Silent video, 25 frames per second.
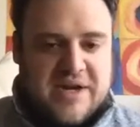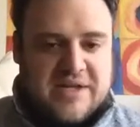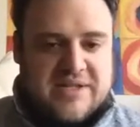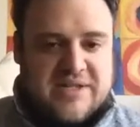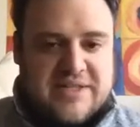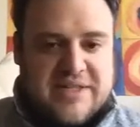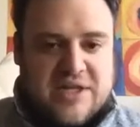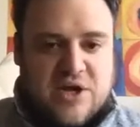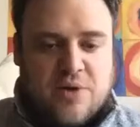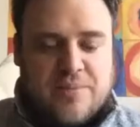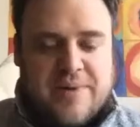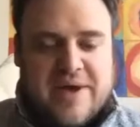And
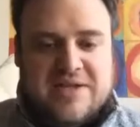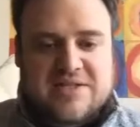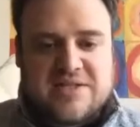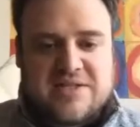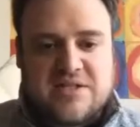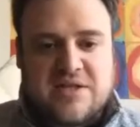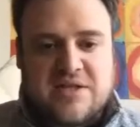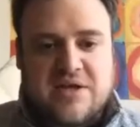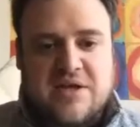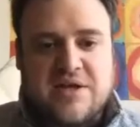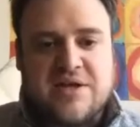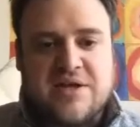then they go back
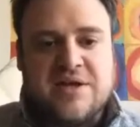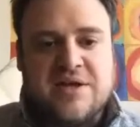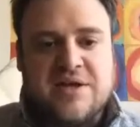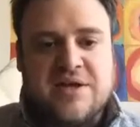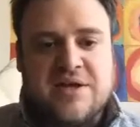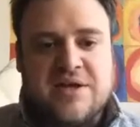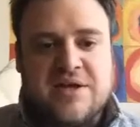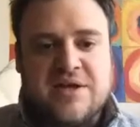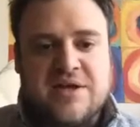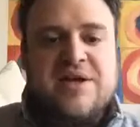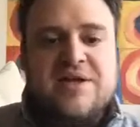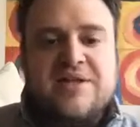to
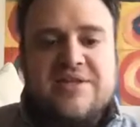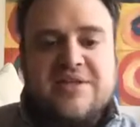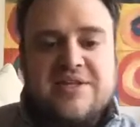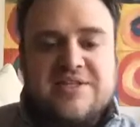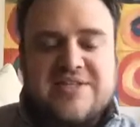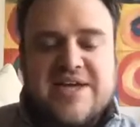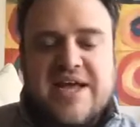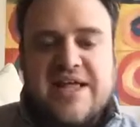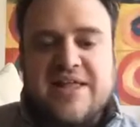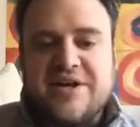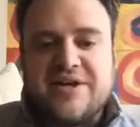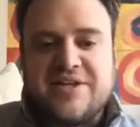the
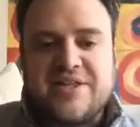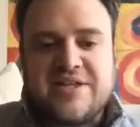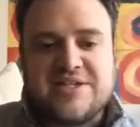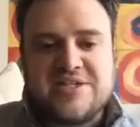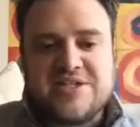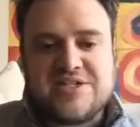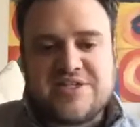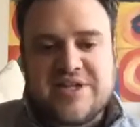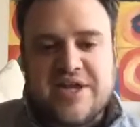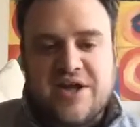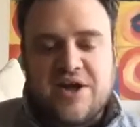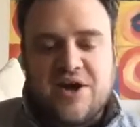seller and they
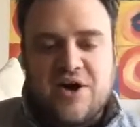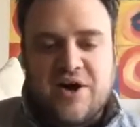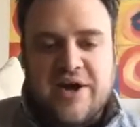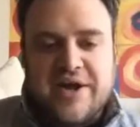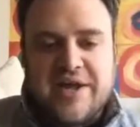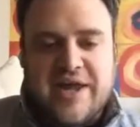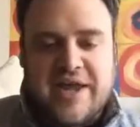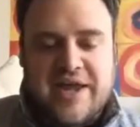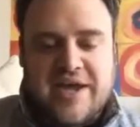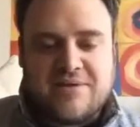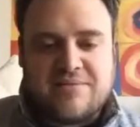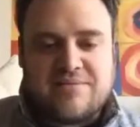just say, oh, I
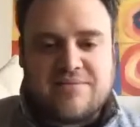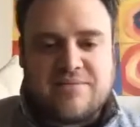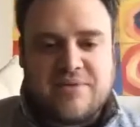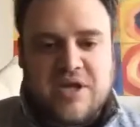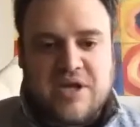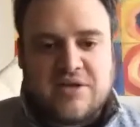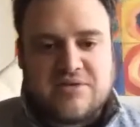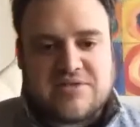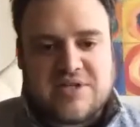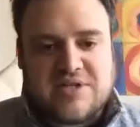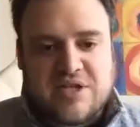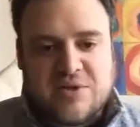can't,
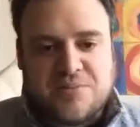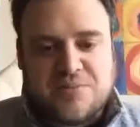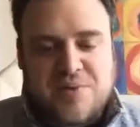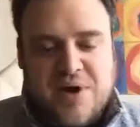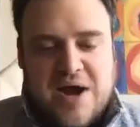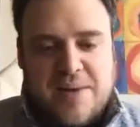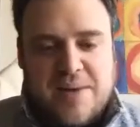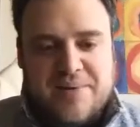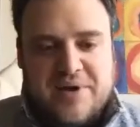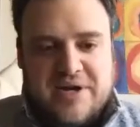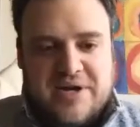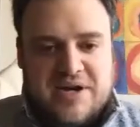sell the
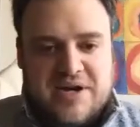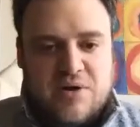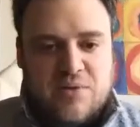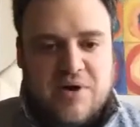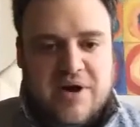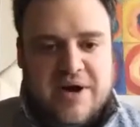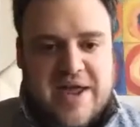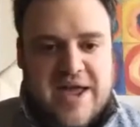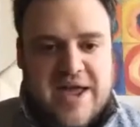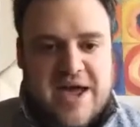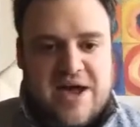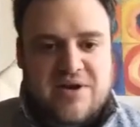property, didn't
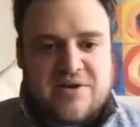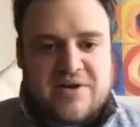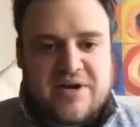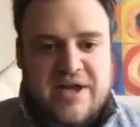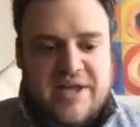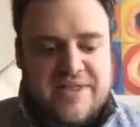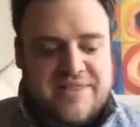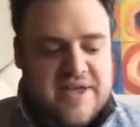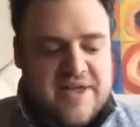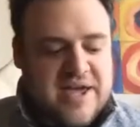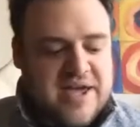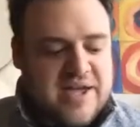work out.
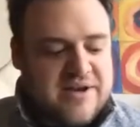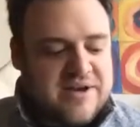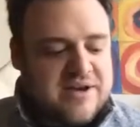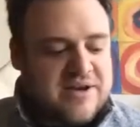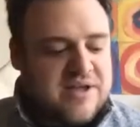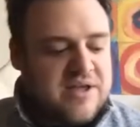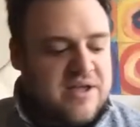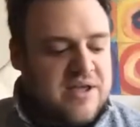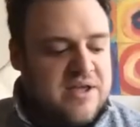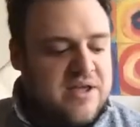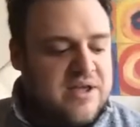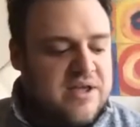And then
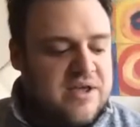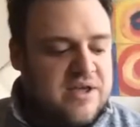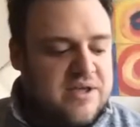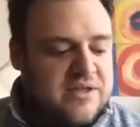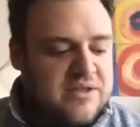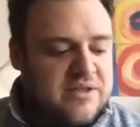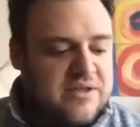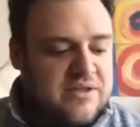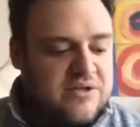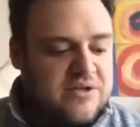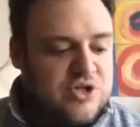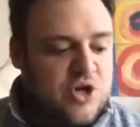
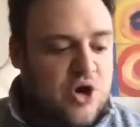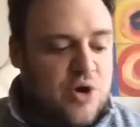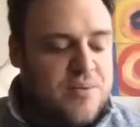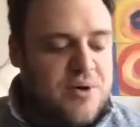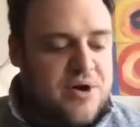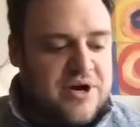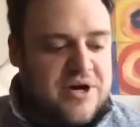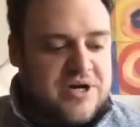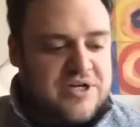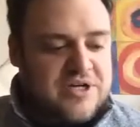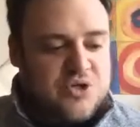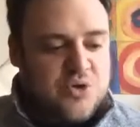those
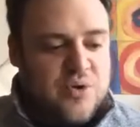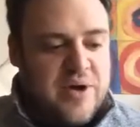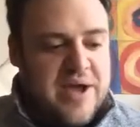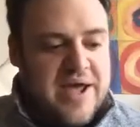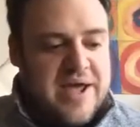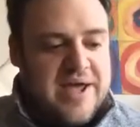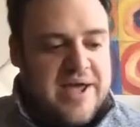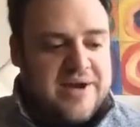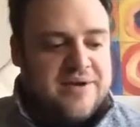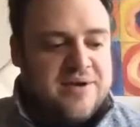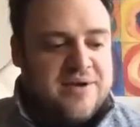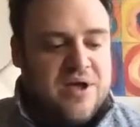homeowners who
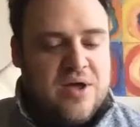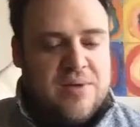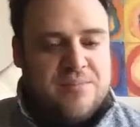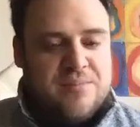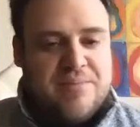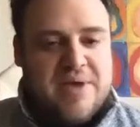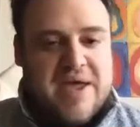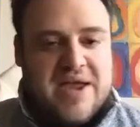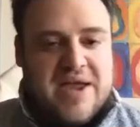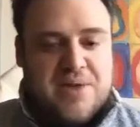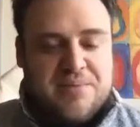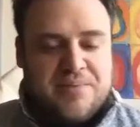had
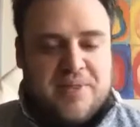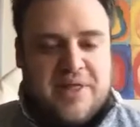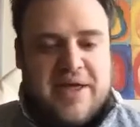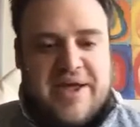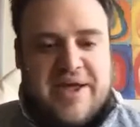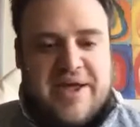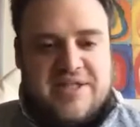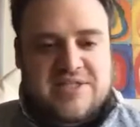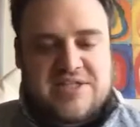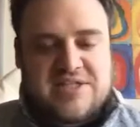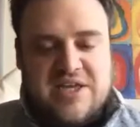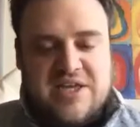making
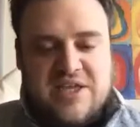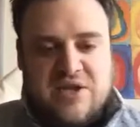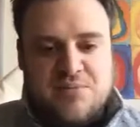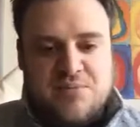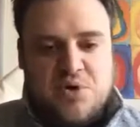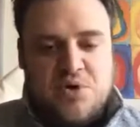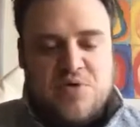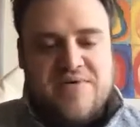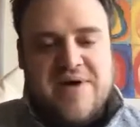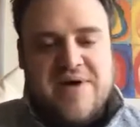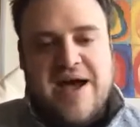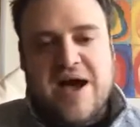plans to either
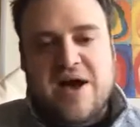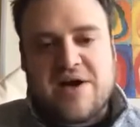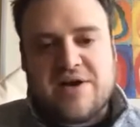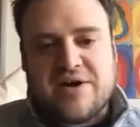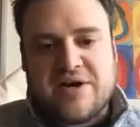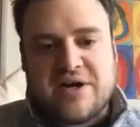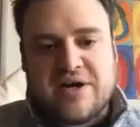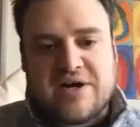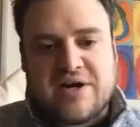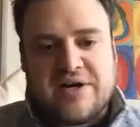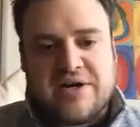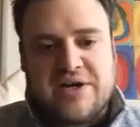move out
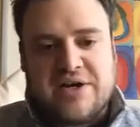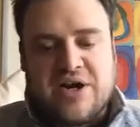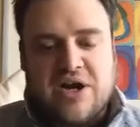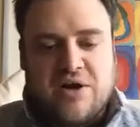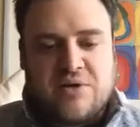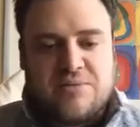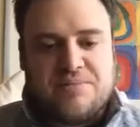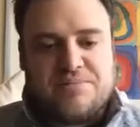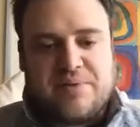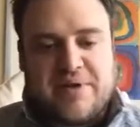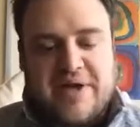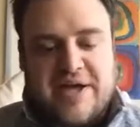or,
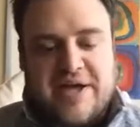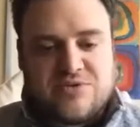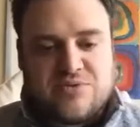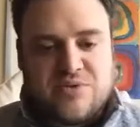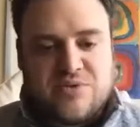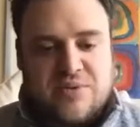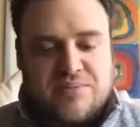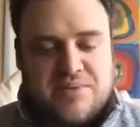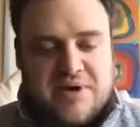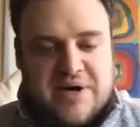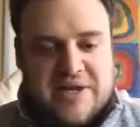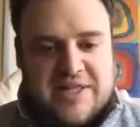plans
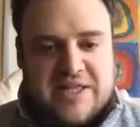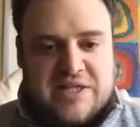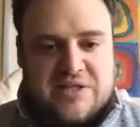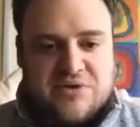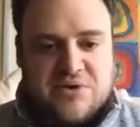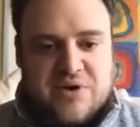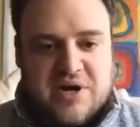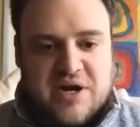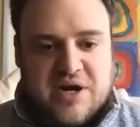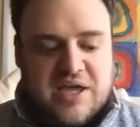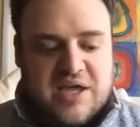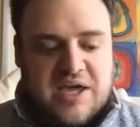with the money that
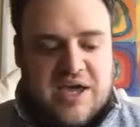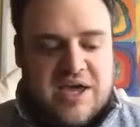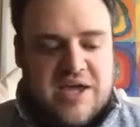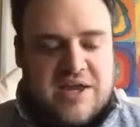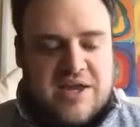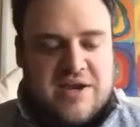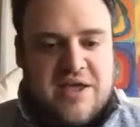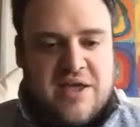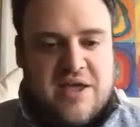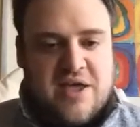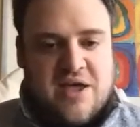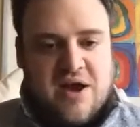they're going to get
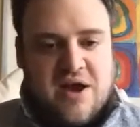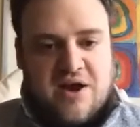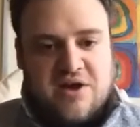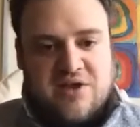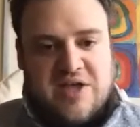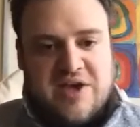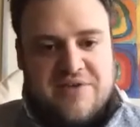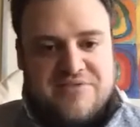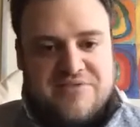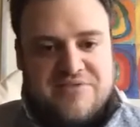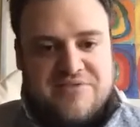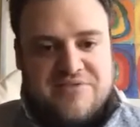are
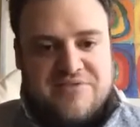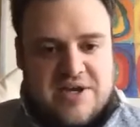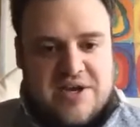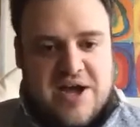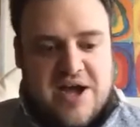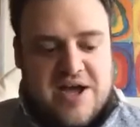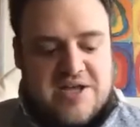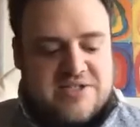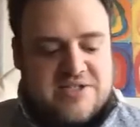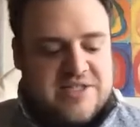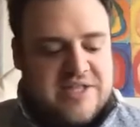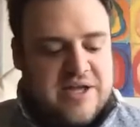left in the
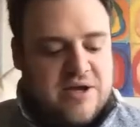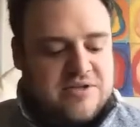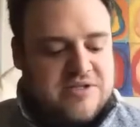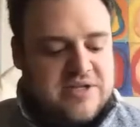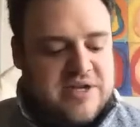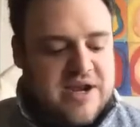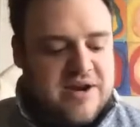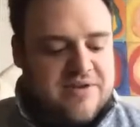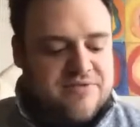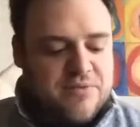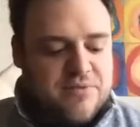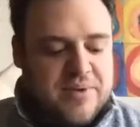dust. And that was
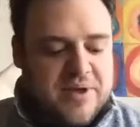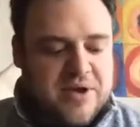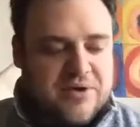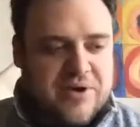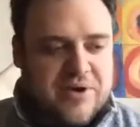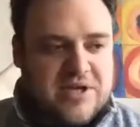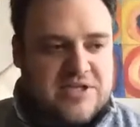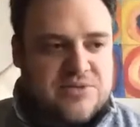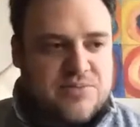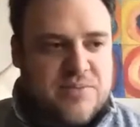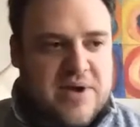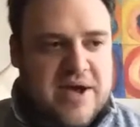kind of a big
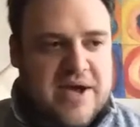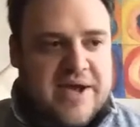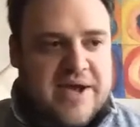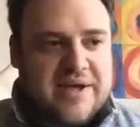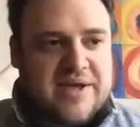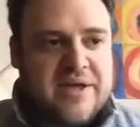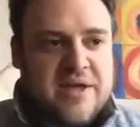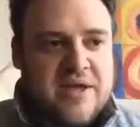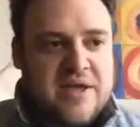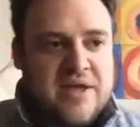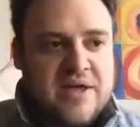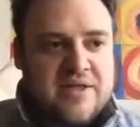reason why
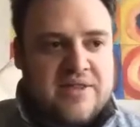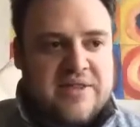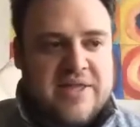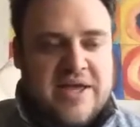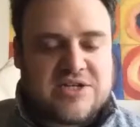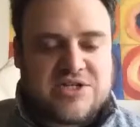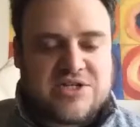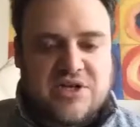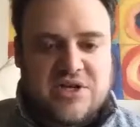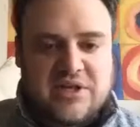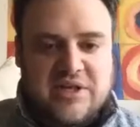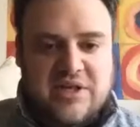they
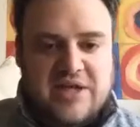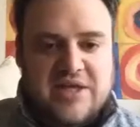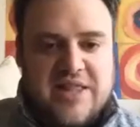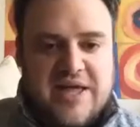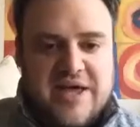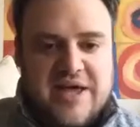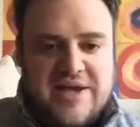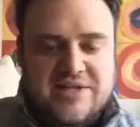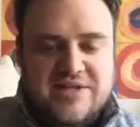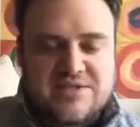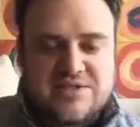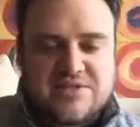actually
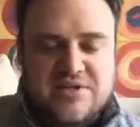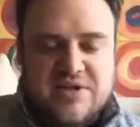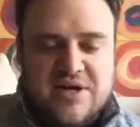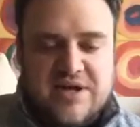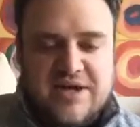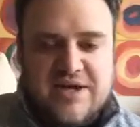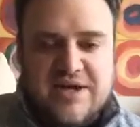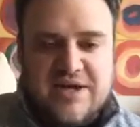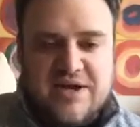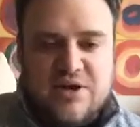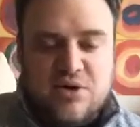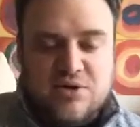legalized
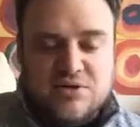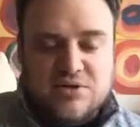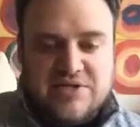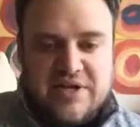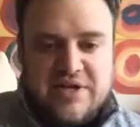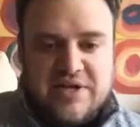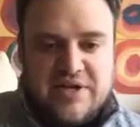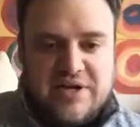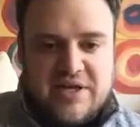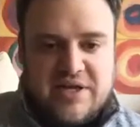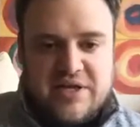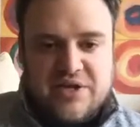
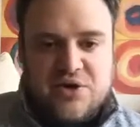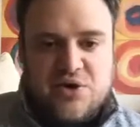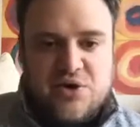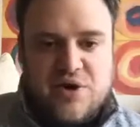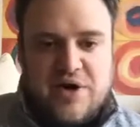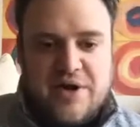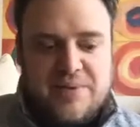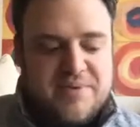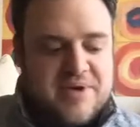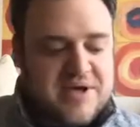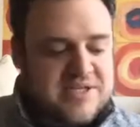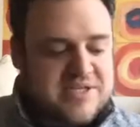wholesale in
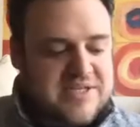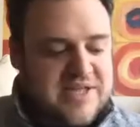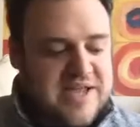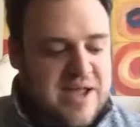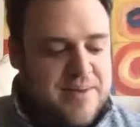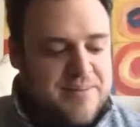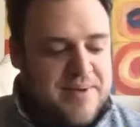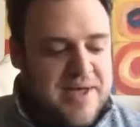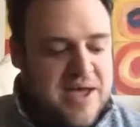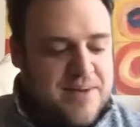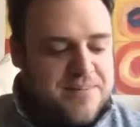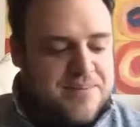Illinois, because it
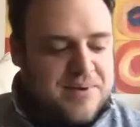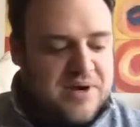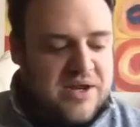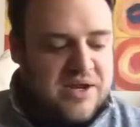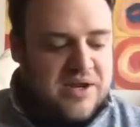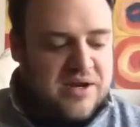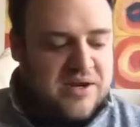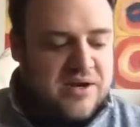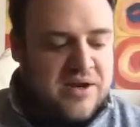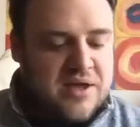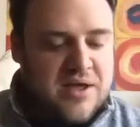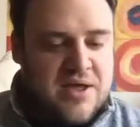kept
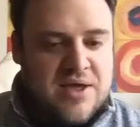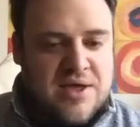happening.